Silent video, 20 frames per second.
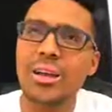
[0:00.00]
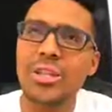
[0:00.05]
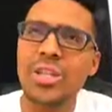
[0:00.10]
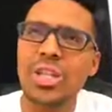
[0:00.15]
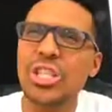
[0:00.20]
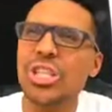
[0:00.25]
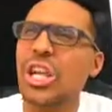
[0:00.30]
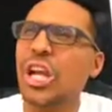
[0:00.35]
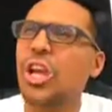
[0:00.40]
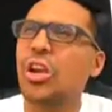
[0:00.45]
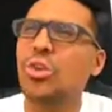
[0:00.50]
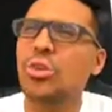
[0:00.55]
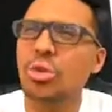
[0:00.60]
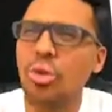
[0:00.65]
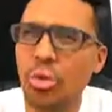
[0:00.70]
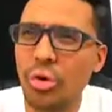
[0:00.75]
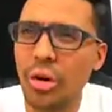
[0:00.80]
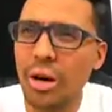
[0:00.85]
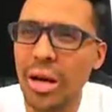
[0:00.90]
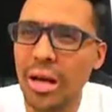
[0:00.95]
just
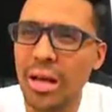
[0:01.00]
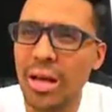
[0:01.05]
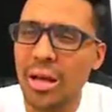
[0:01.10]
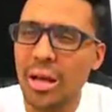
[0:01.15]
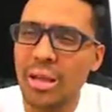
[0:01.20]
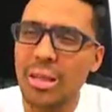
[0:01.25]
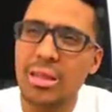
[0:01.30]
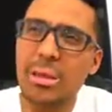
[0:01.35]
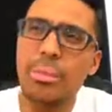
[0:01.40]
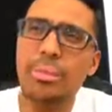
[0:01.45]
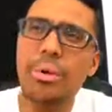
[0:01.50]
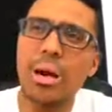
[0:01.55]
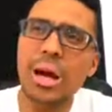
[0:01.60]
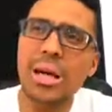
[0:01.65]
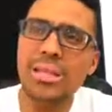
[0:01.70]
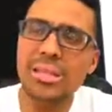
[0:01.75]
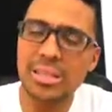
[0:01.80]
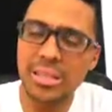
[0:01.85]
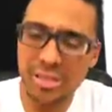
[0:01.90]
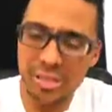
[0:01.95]
ignoring the
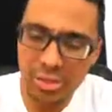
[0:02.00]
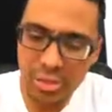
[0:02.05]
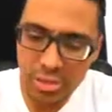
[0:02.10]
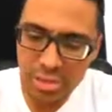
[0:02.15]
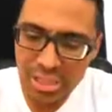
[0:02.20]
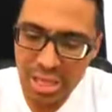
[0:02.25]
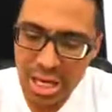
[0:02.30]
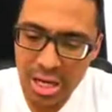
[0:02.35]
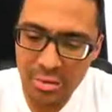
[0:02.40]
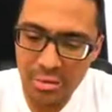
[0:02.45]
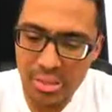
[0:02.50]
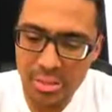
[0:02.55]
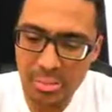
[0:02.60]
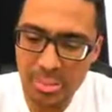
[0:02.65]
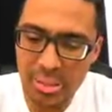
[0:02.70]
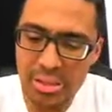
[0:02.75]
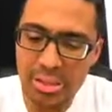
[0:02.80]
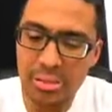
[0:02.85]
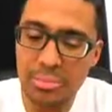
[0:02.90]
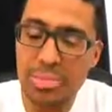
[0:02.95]
process. So take
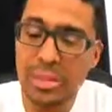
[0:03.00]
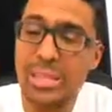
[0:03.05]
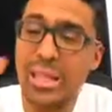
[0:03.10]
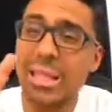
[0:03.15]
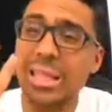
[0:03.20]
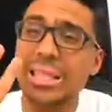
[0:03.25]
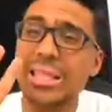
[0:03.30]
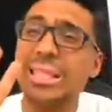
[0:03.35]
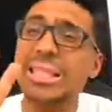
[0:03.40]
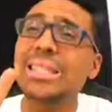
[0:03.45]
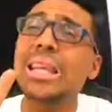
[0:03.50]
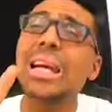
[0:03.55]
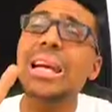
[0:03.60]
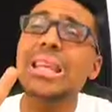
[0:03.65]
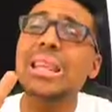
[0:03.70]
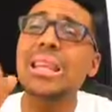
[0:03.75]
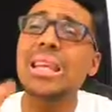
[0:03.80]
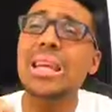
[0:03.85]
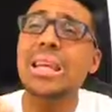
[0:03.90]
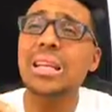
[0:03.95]
responsibility. The
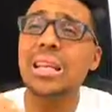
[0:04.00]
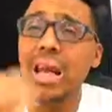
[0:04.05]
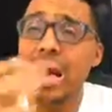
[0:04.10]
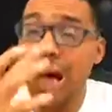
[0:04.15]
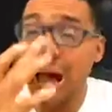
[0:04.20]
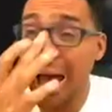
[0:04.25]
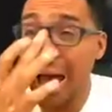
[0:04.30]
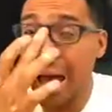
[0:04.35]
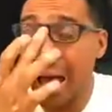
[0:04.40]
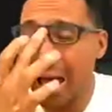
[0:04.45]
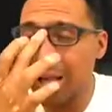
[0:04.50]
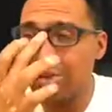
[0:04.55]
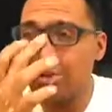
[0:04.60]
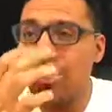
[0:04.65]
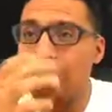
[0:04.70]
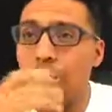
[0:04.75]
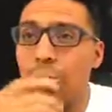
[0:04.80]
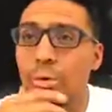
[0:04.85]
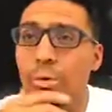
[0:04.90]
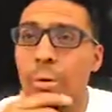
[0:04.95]
second thing that I had
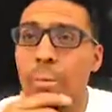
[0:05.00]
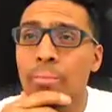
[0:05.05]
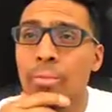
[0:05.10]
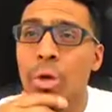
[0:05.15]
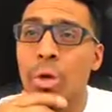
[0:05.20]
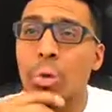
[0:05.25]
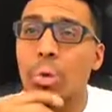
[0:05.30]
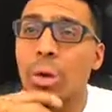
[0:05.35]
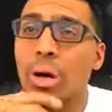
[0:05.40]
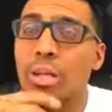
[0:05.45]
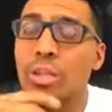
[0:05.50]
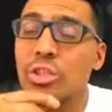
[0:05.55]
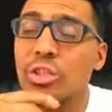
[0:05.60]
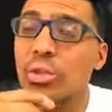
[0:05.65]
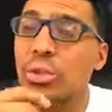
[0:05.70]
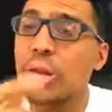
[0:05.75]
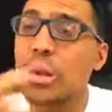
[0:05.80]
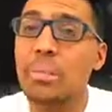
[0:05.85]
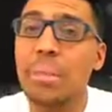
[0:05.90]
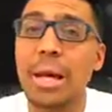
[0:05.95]
to do was
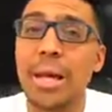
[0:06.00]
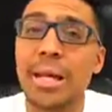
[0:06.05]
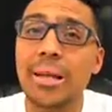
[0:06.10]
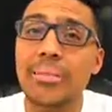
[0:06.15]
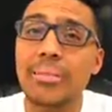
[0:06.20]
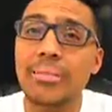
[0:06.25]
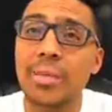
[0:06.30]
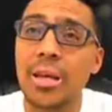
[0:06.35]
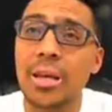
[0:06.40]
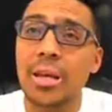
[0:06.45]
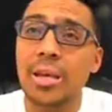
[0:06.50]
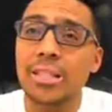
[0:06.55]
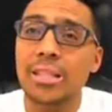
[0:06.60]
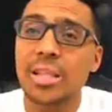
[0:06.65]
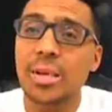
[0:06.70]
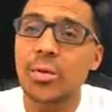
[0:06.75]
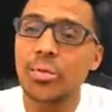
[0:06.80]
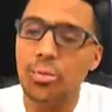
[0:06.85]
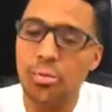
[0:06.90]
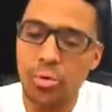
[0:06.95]
to commit.
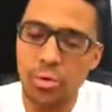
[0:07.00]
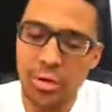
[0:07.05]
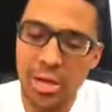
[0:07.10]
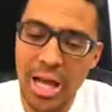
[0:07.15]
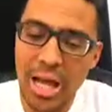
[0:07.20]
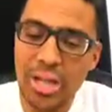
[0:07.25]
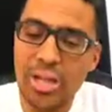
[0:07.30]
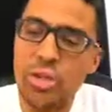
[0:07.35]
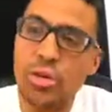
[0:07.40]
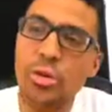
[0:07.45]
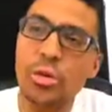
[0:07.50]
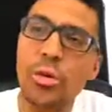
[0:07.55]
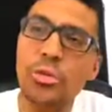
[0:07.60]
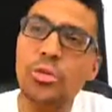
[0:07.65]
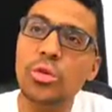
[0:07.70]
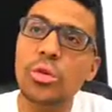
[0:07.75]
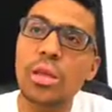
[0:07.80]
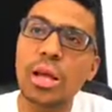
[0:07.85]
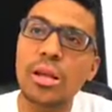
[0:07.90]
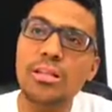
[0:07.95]
See, on that June
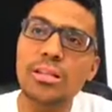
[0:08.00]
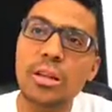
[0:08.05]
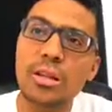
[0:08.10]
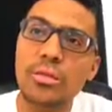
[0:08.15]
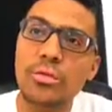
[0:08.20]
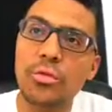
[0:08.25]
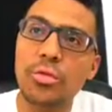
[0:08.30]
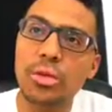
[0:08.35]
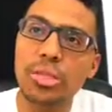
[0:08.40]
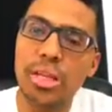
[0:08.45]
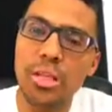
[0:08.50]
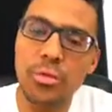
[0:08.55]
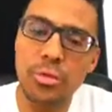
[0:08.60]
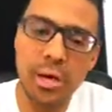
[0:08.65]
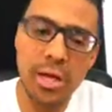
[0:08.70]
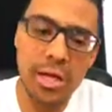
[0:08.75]
of 2014,